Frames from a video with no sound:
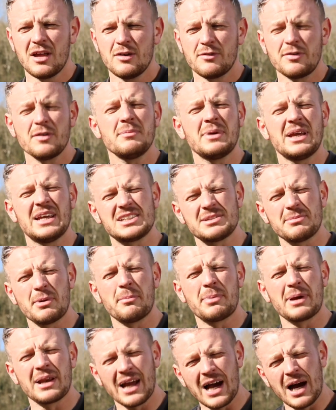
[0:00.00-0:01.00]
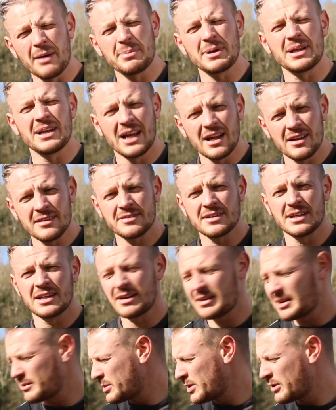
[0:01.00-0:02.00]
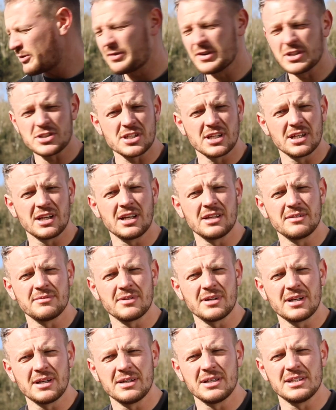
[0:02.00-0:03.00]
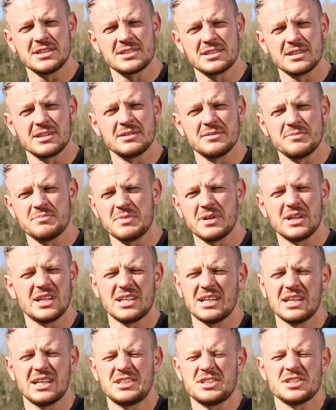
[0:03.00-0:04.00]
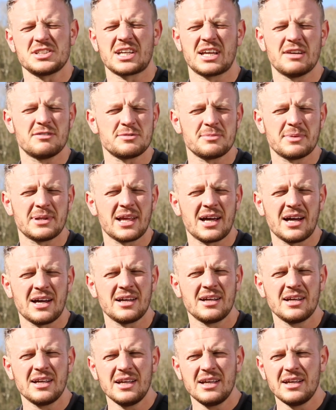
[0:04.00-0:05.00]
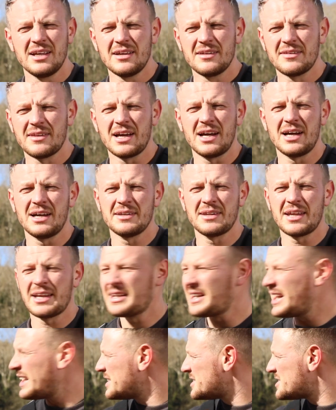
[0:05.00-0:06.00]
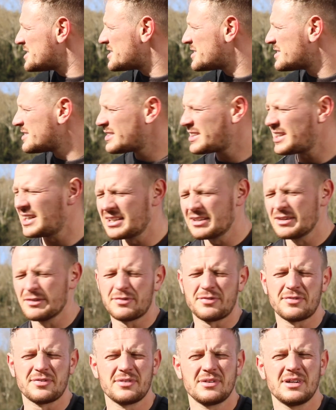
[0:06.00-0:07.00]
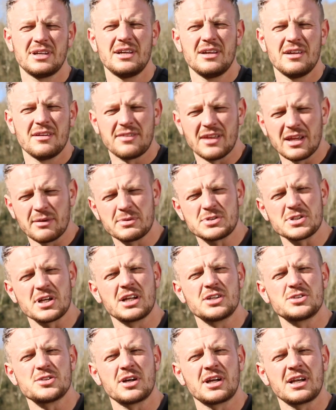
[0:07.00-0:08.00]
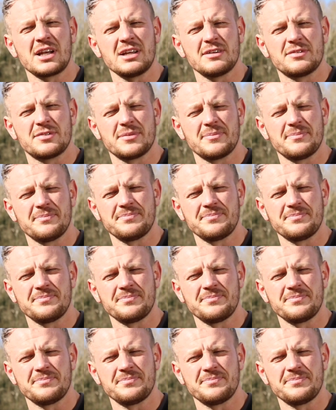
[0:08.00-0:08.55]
for me, it's about being happy and healthy, and I think with the fishing, it just gives me that nice kind of thing which I enjoy in life.